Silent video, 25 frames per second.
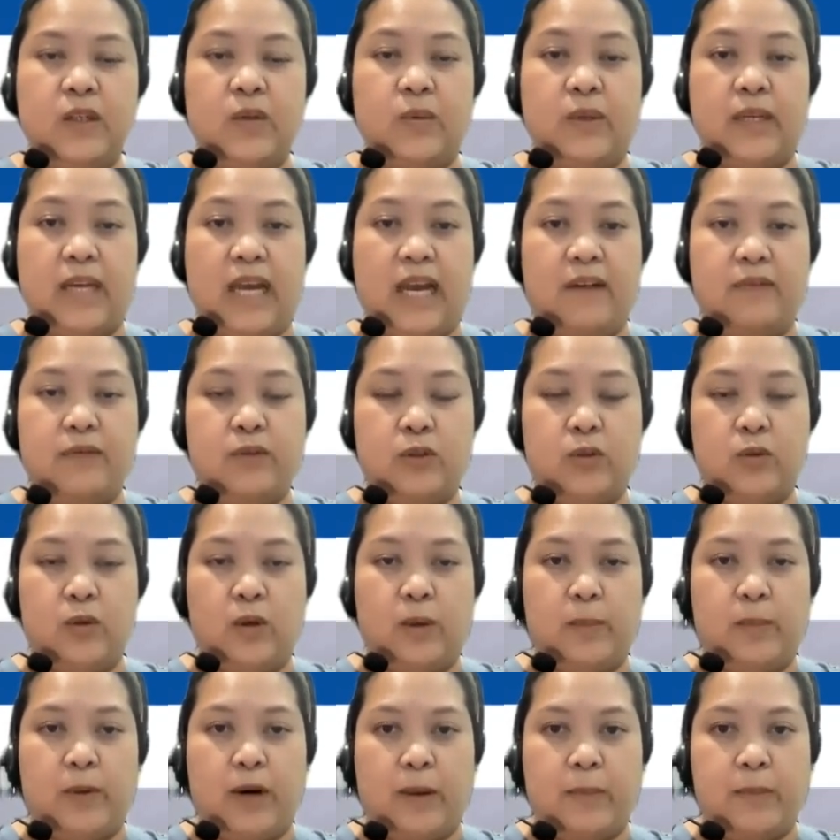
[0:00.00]
we have to do
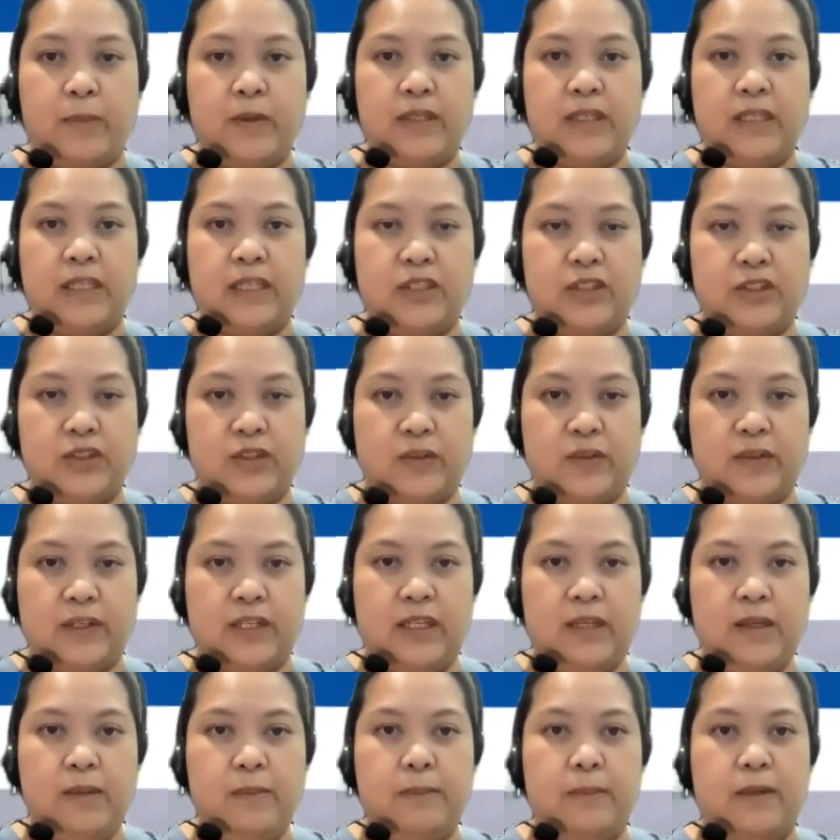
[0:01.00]
a proper
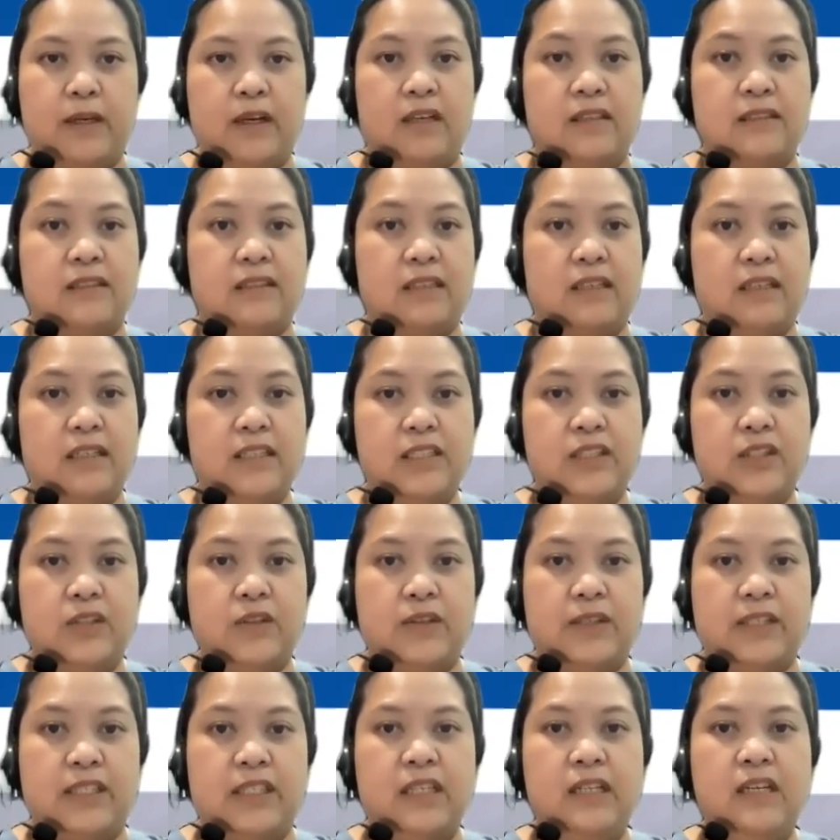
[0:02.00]
history because the
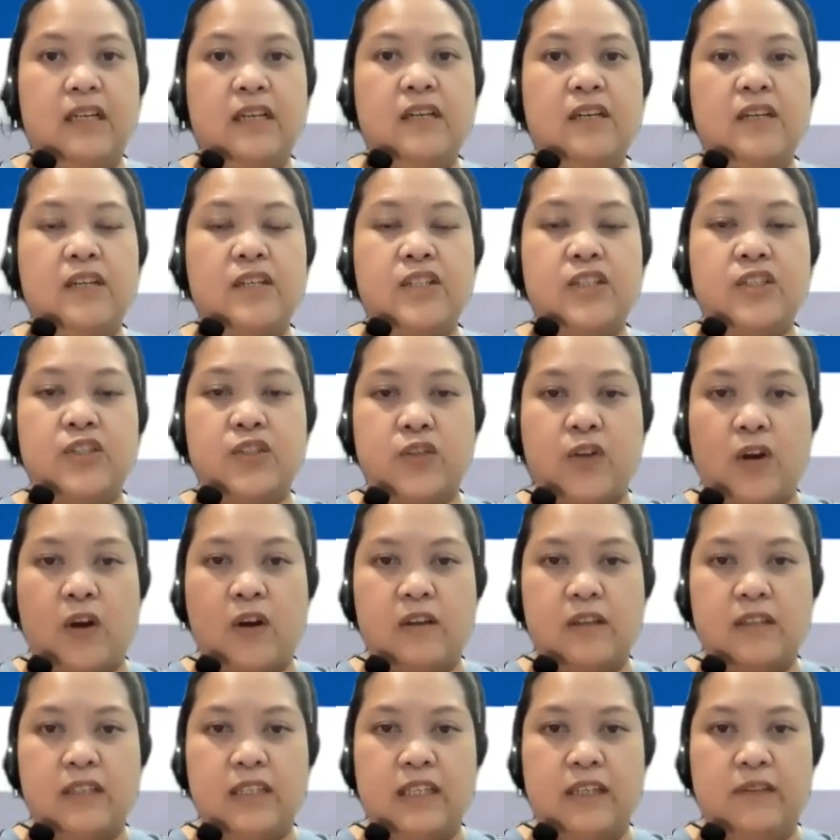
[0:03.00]
history
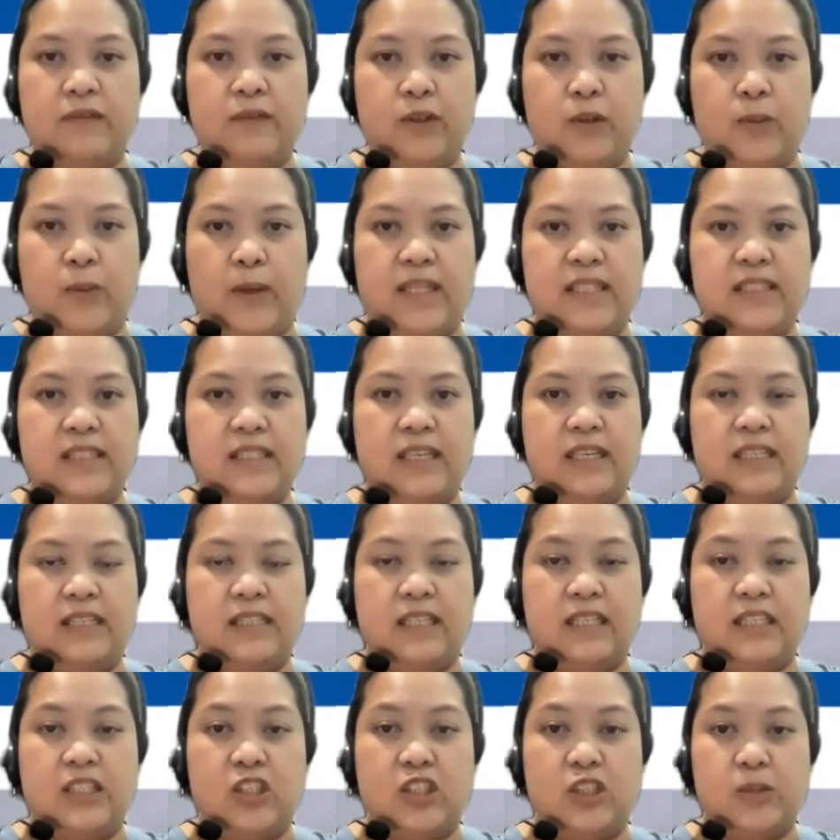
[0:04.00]
strongly influences
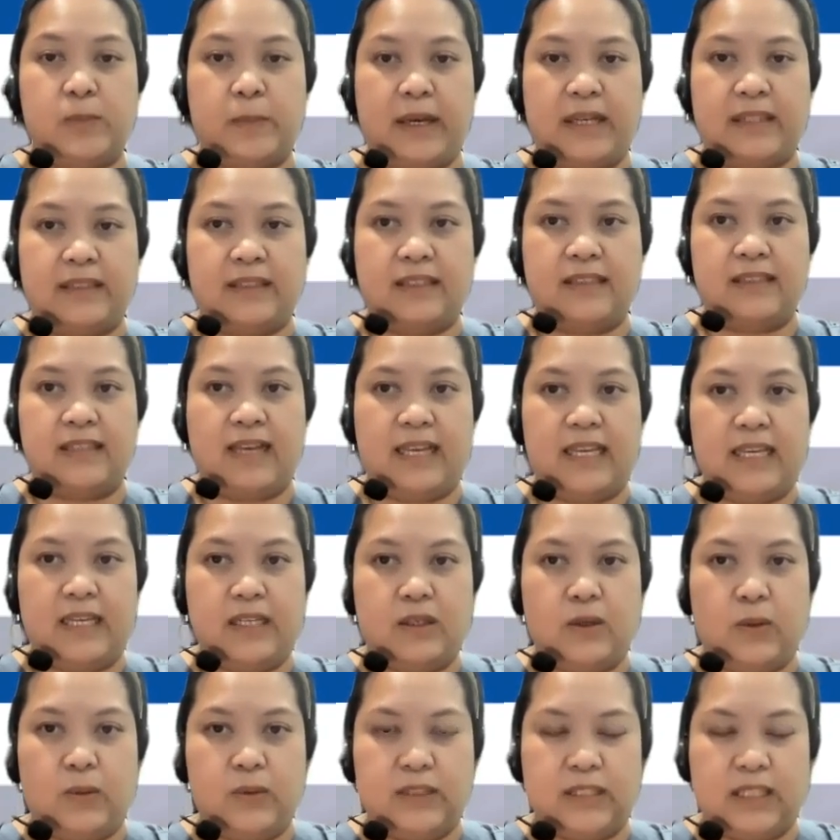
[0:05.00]
the suspected
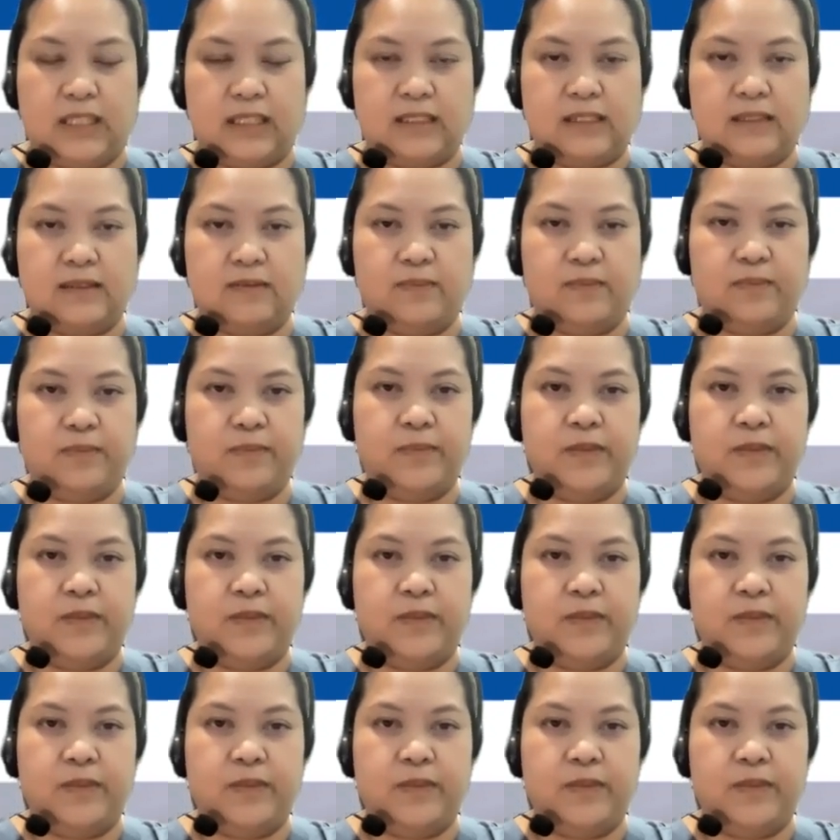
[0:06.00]
diagnosis.